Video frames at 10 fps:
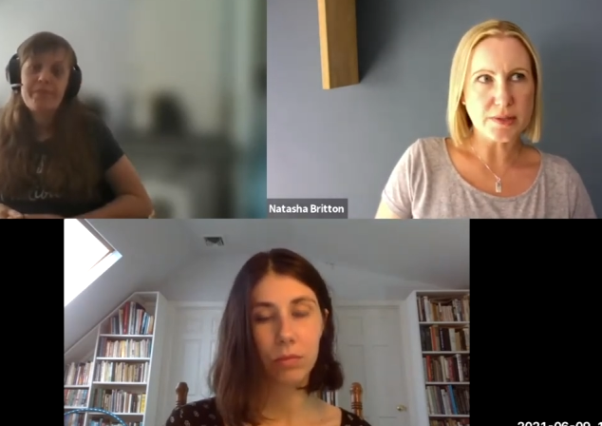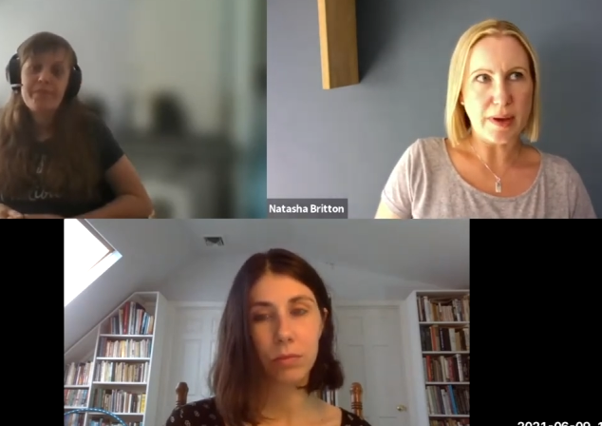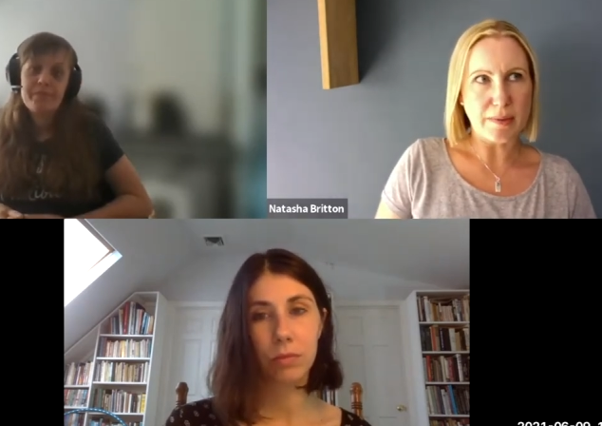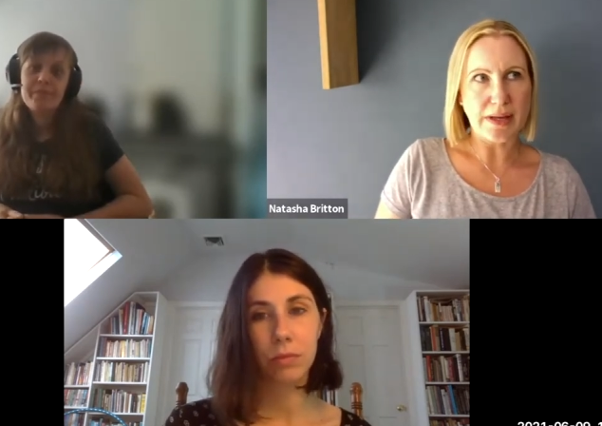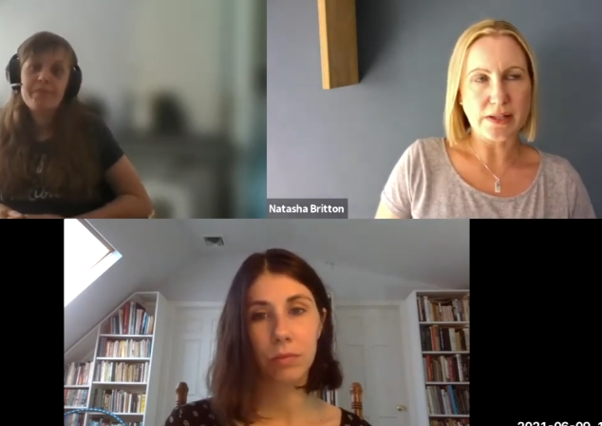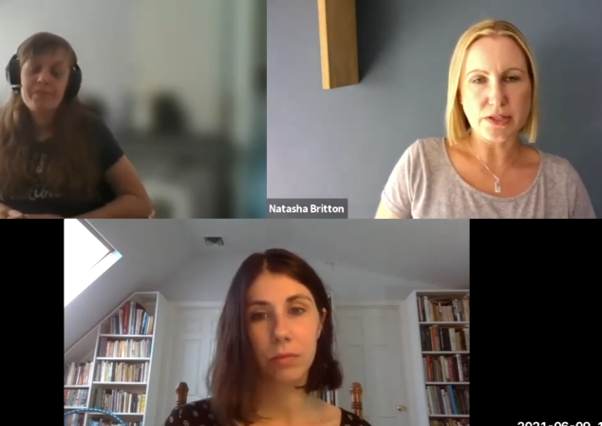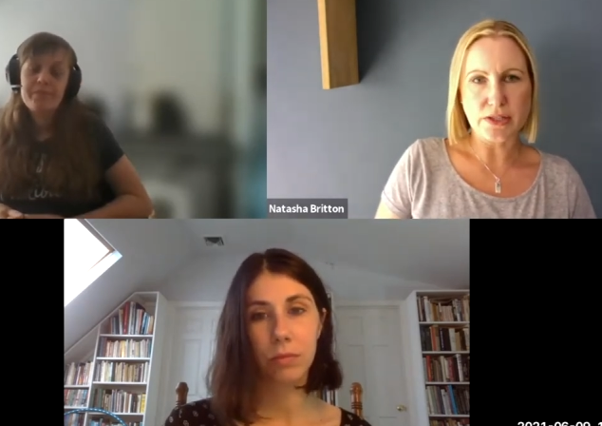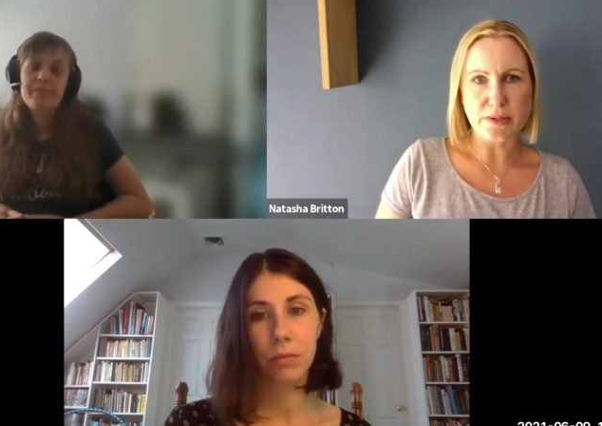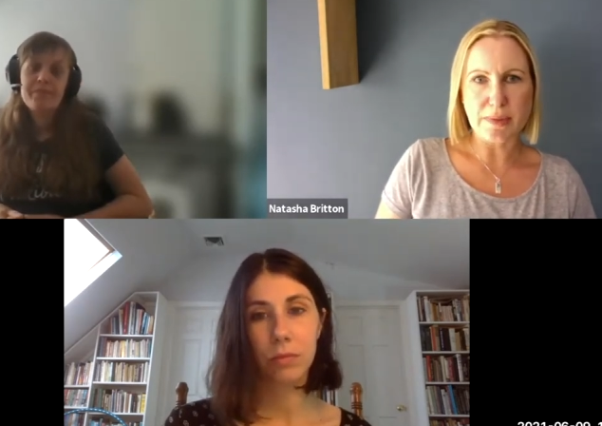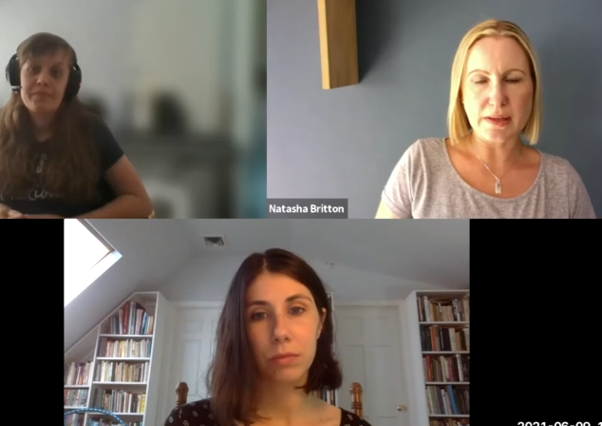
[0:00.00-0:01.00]
Speaker 1: about managing
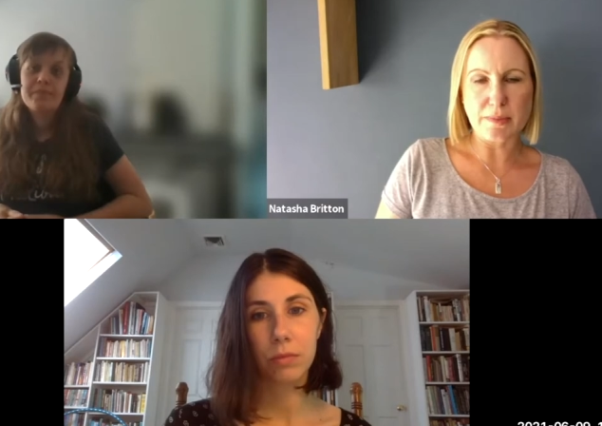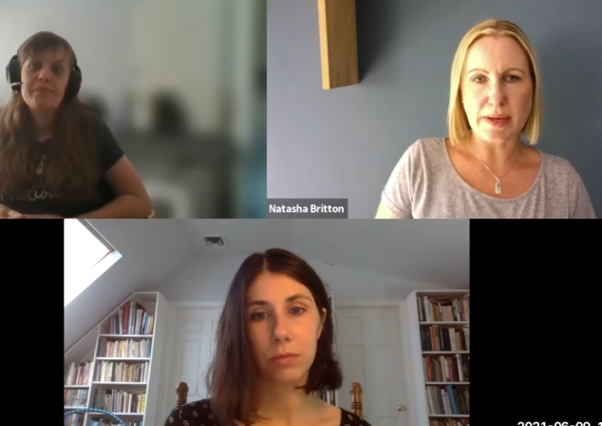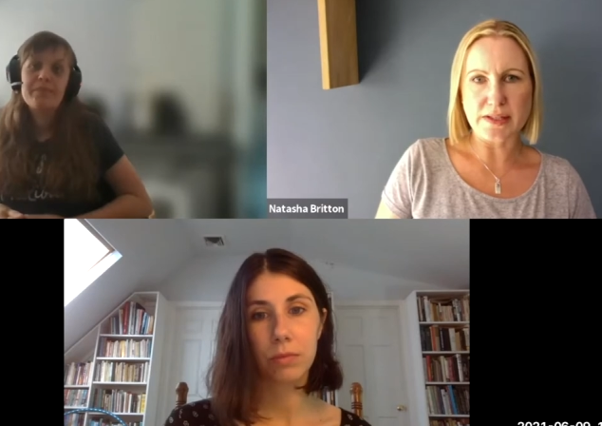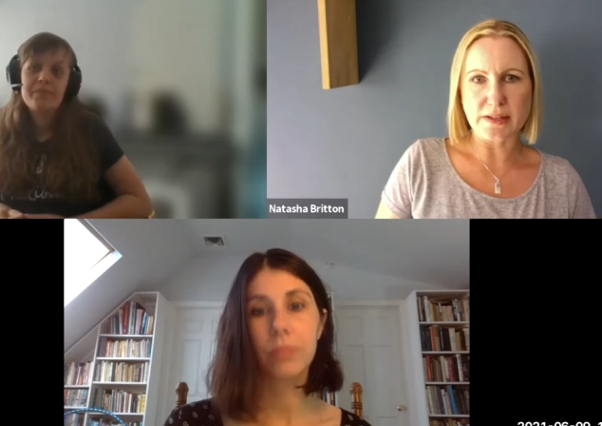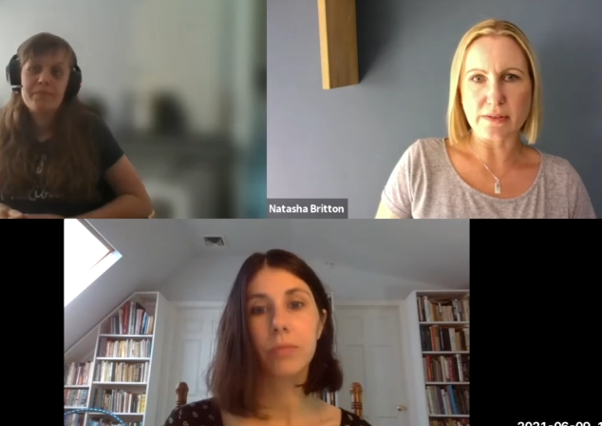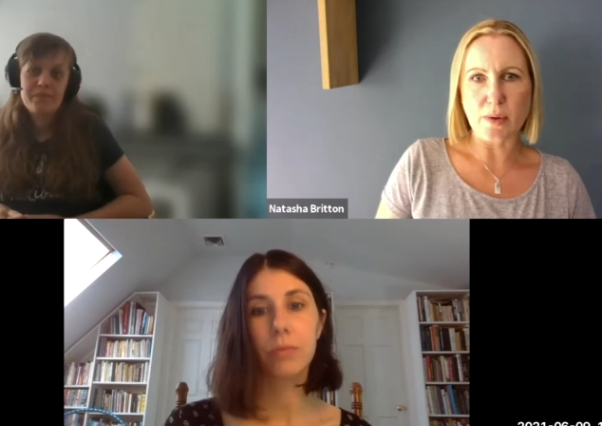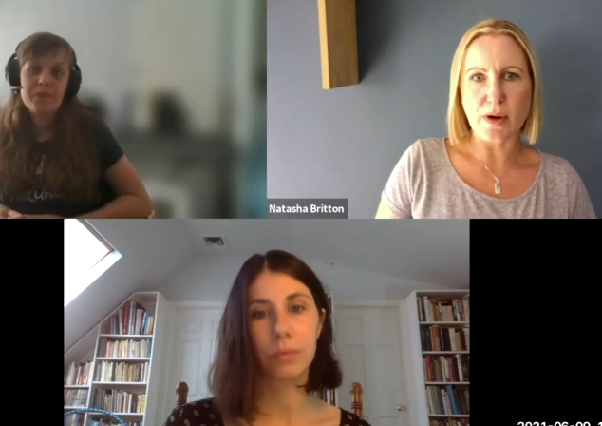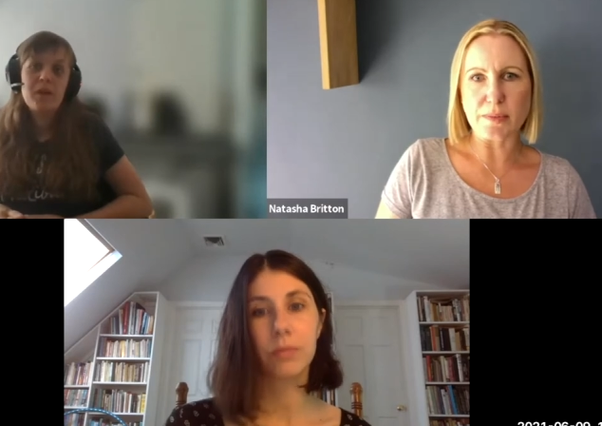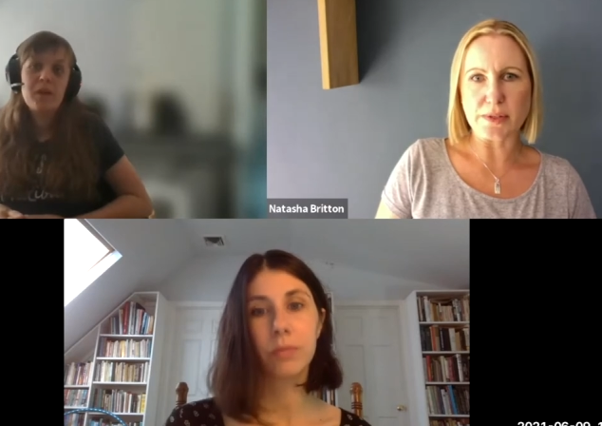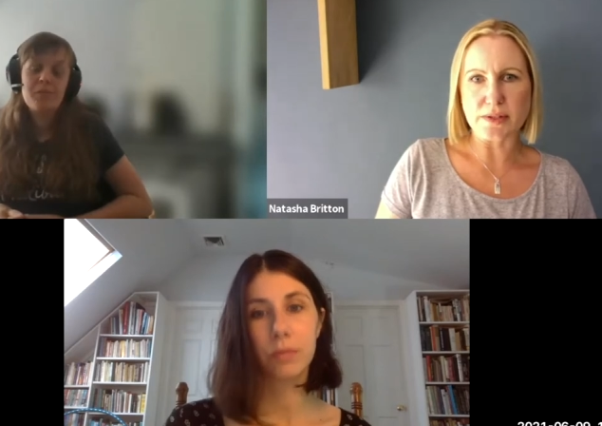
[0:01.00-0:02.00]
to meet the basic
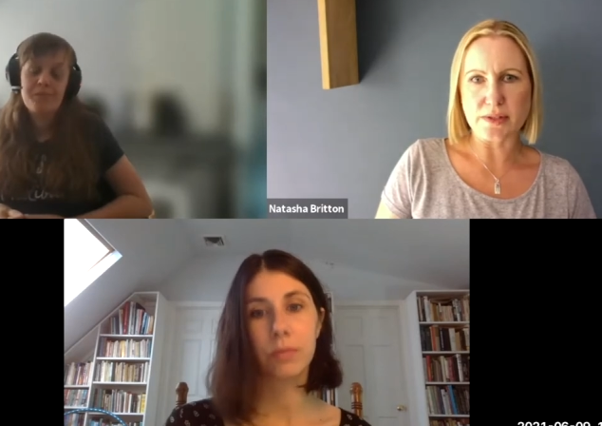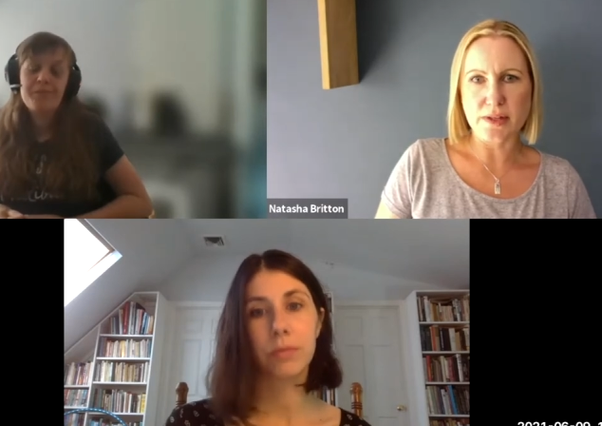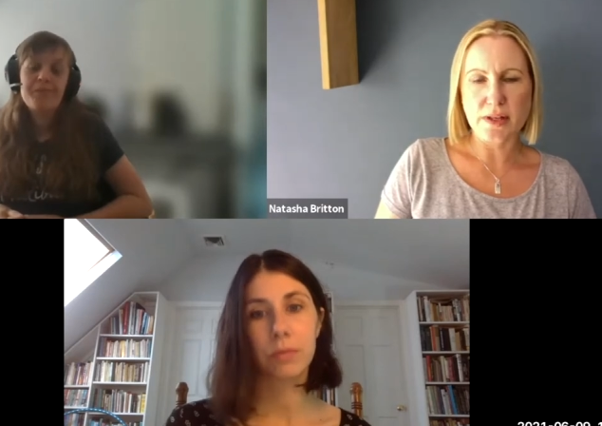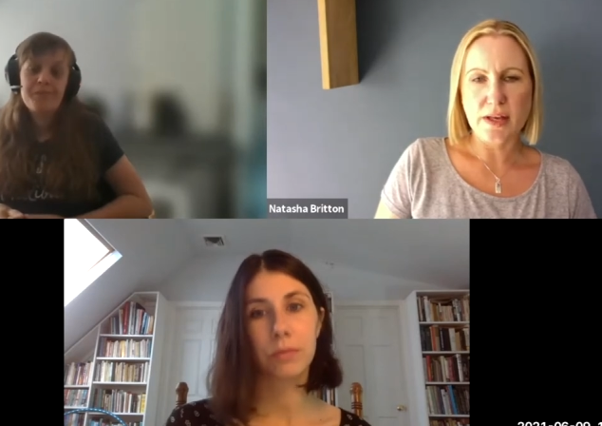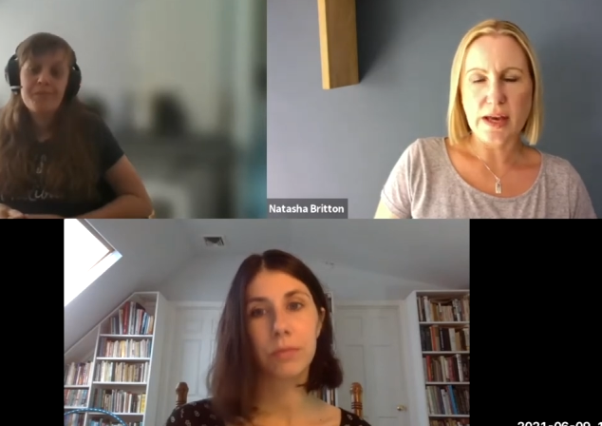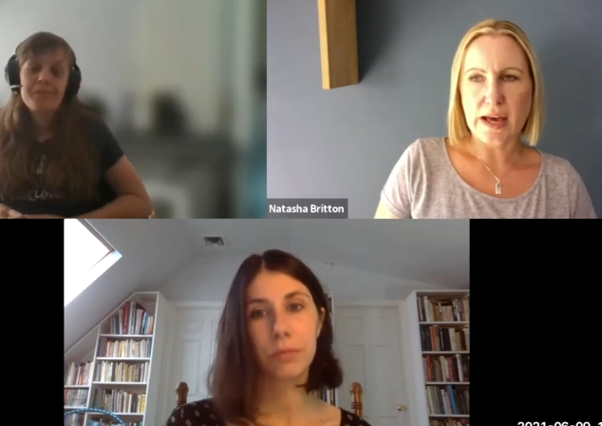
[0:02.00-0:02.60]
requirement, yeah.